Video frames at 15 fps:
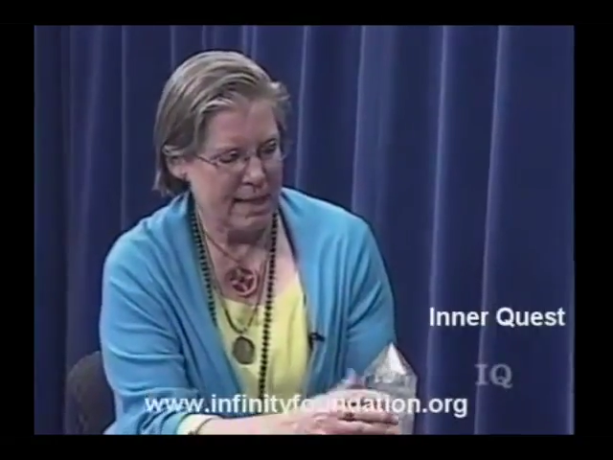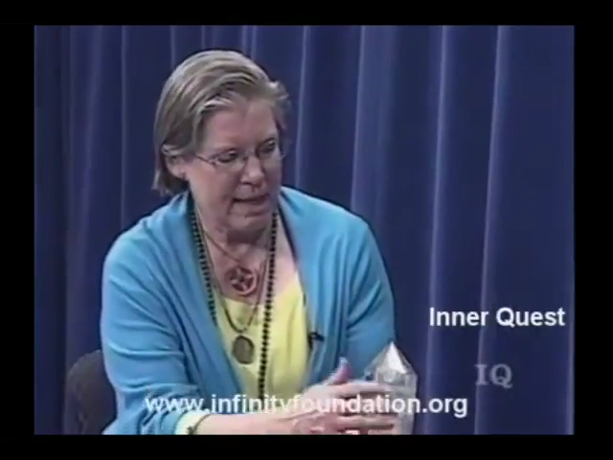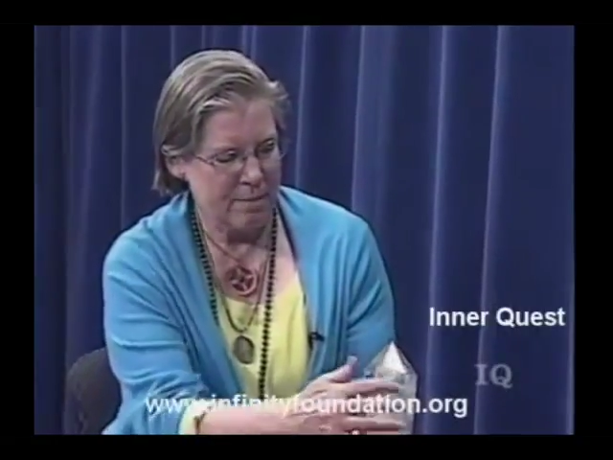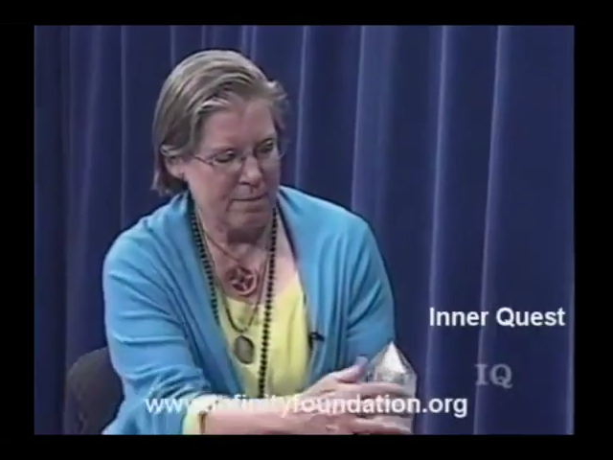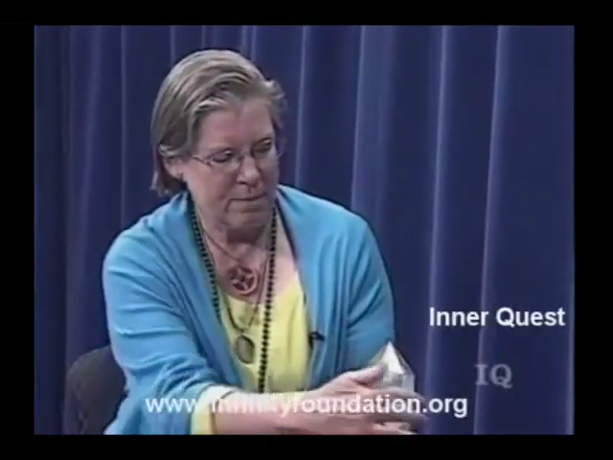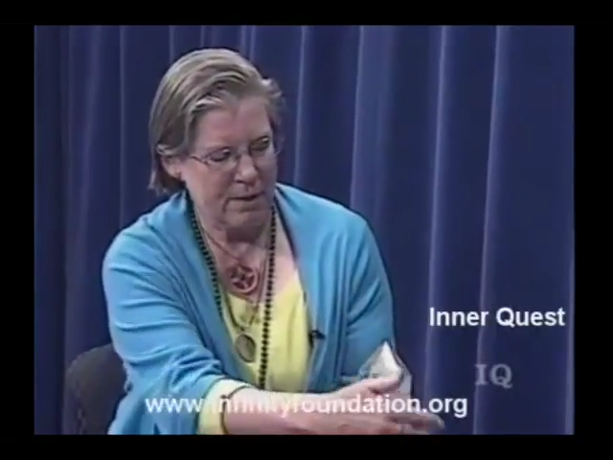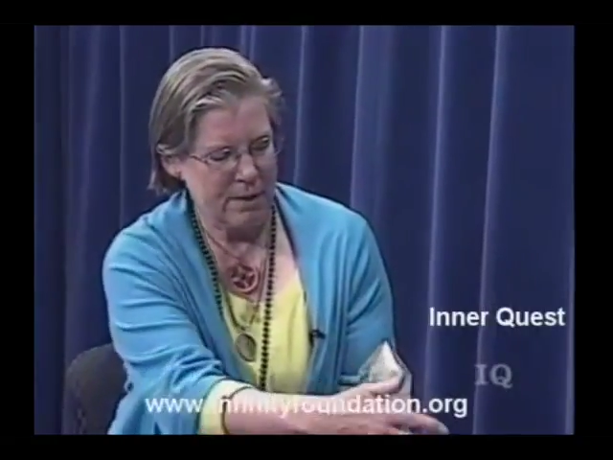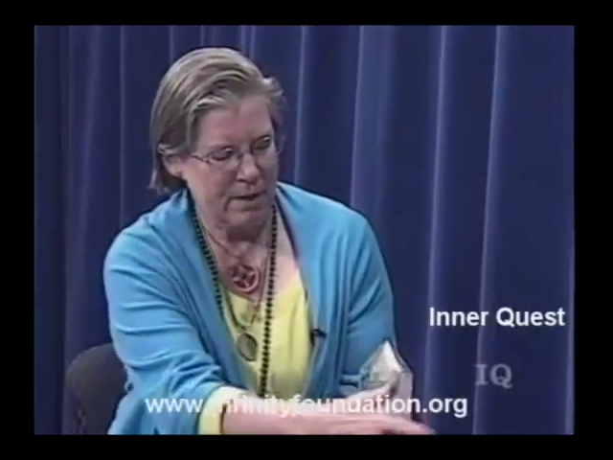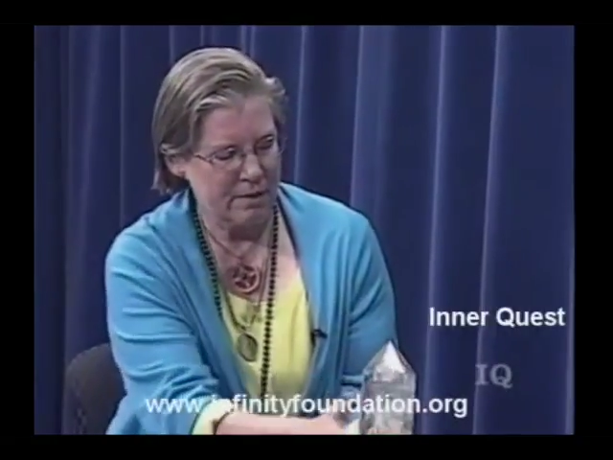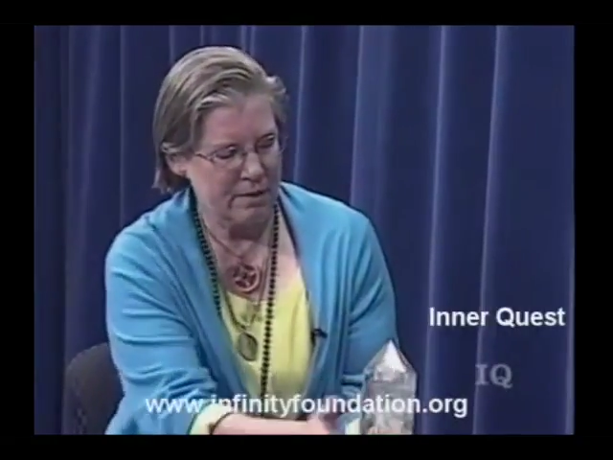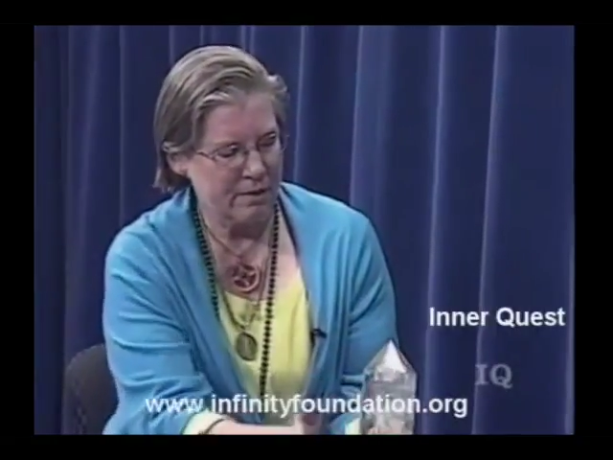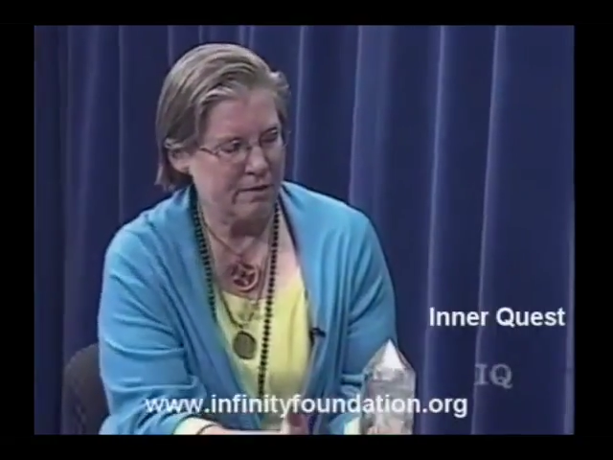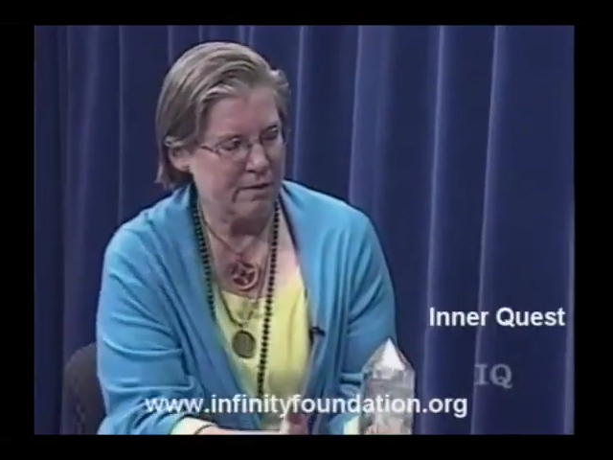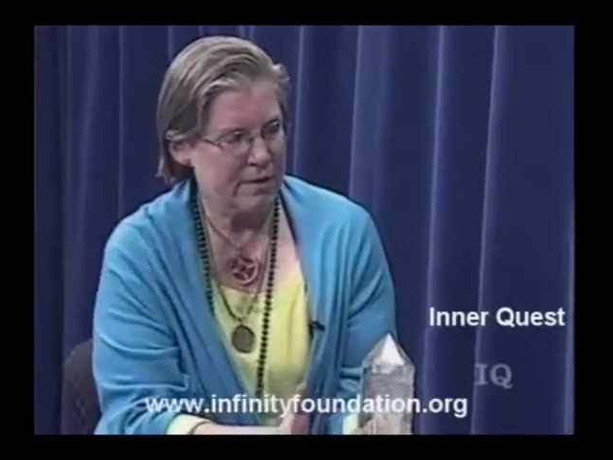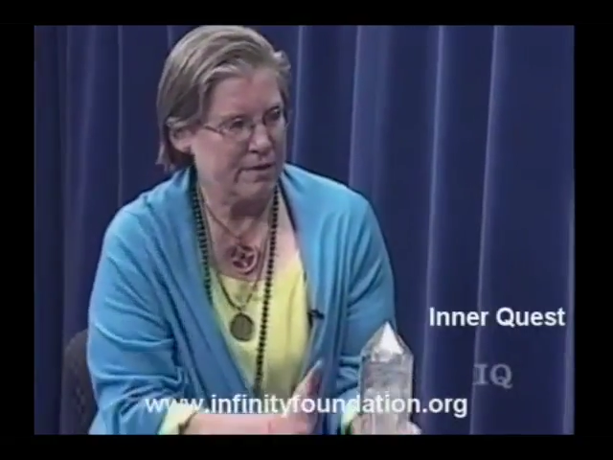and put
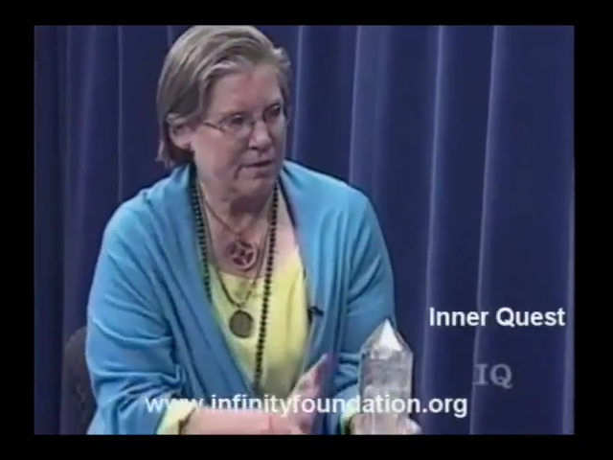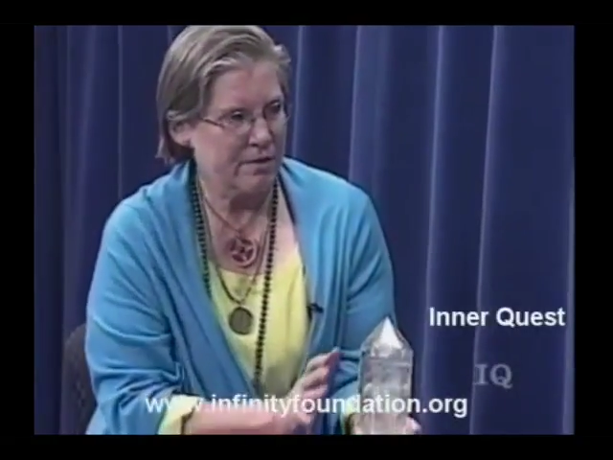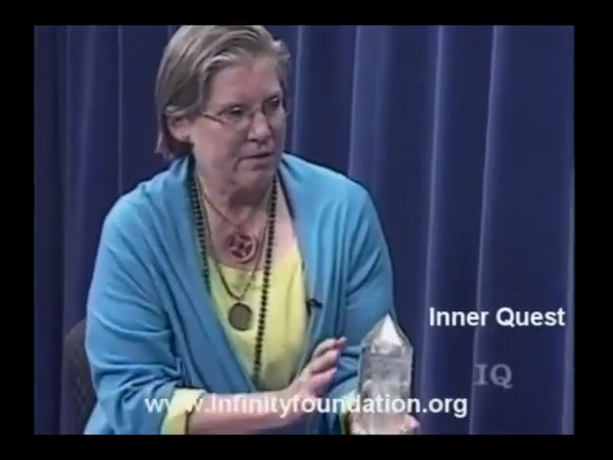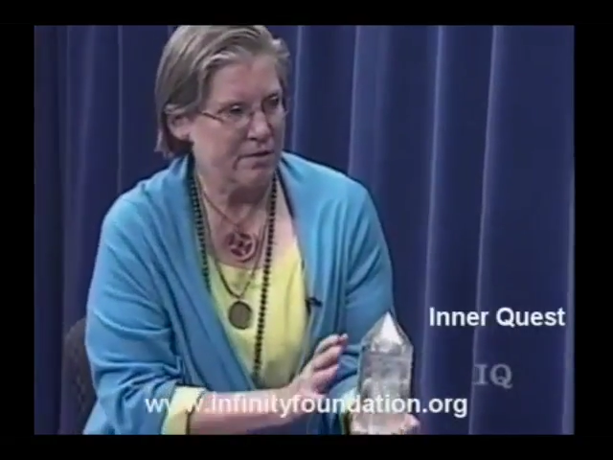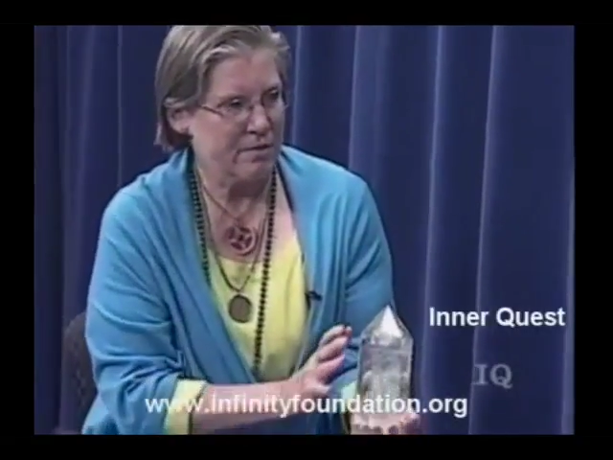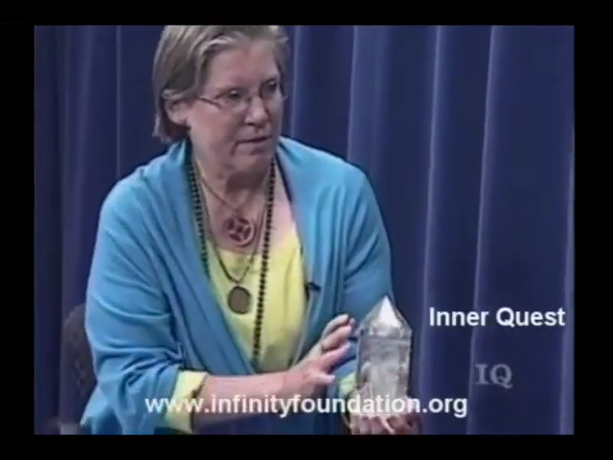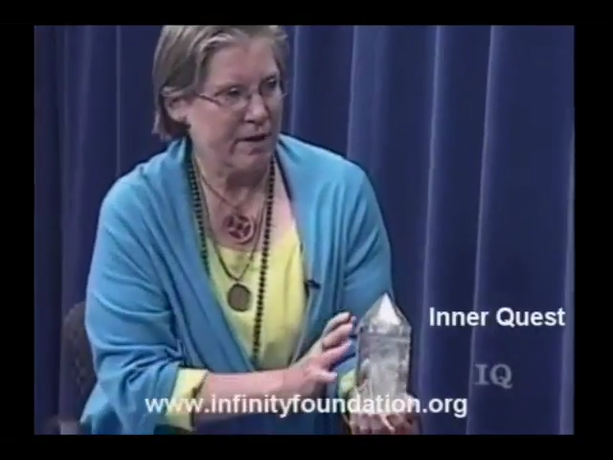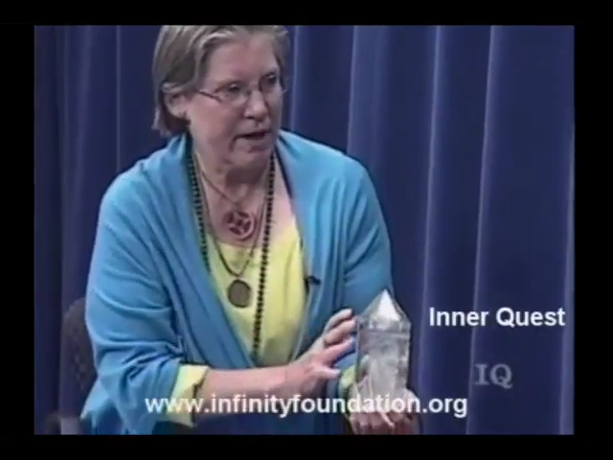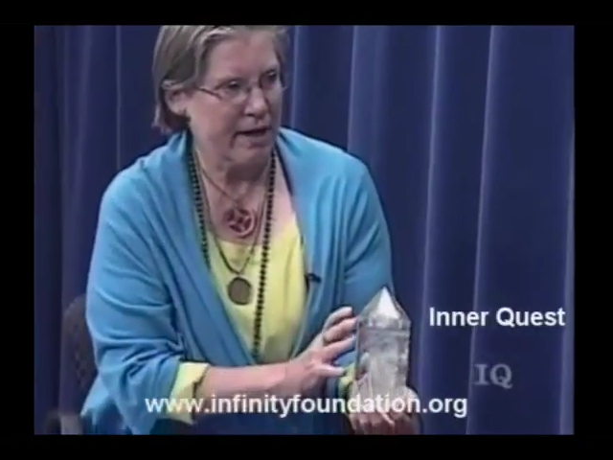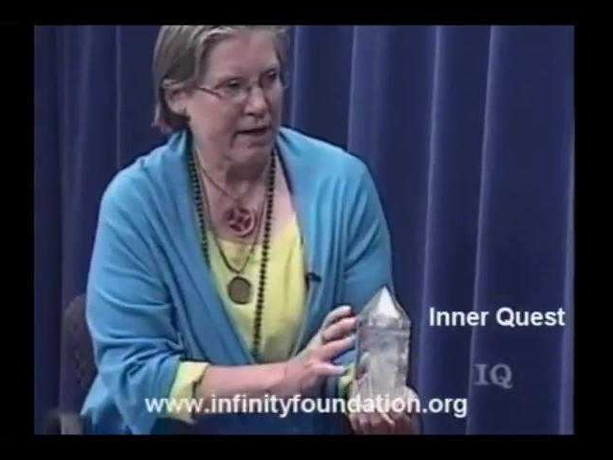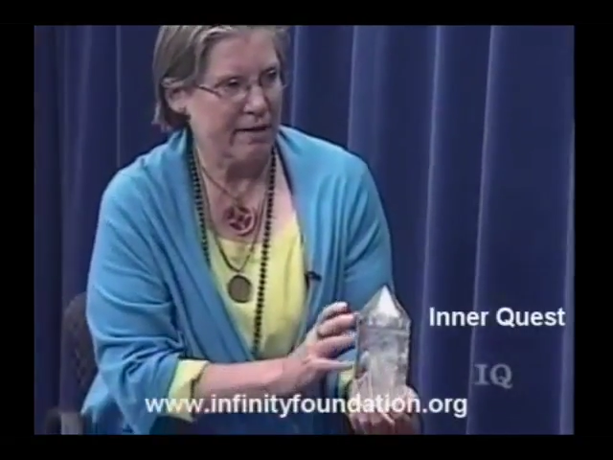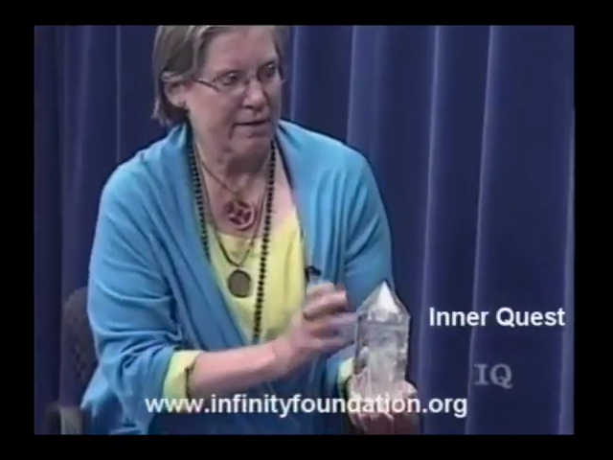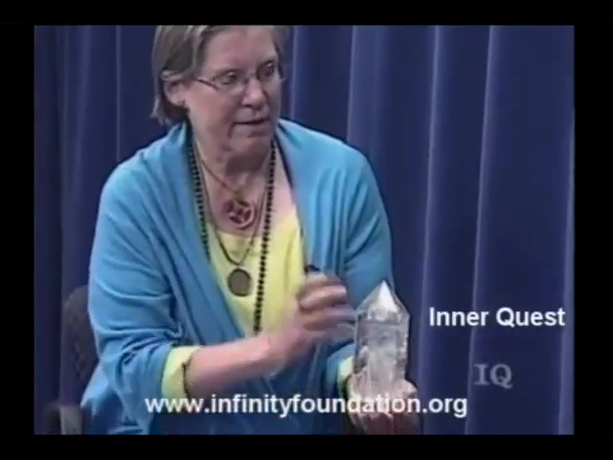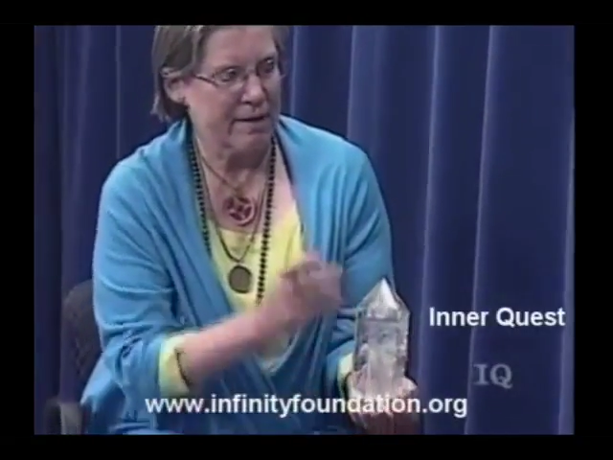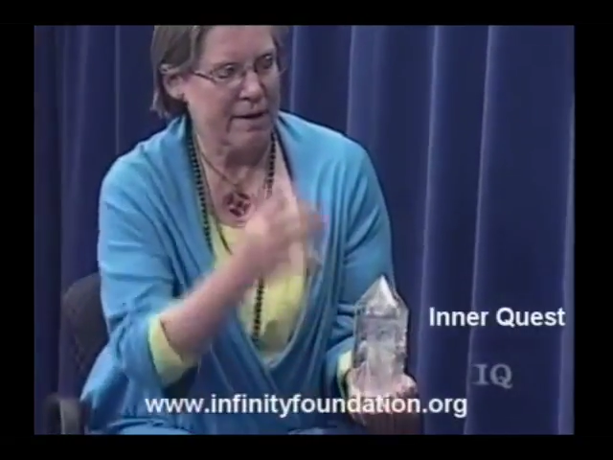other crystals
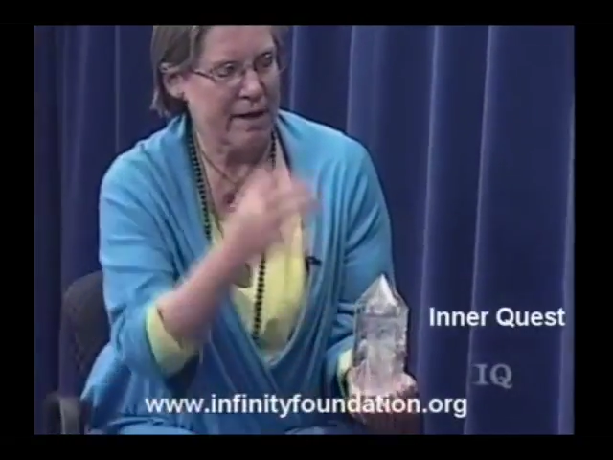around.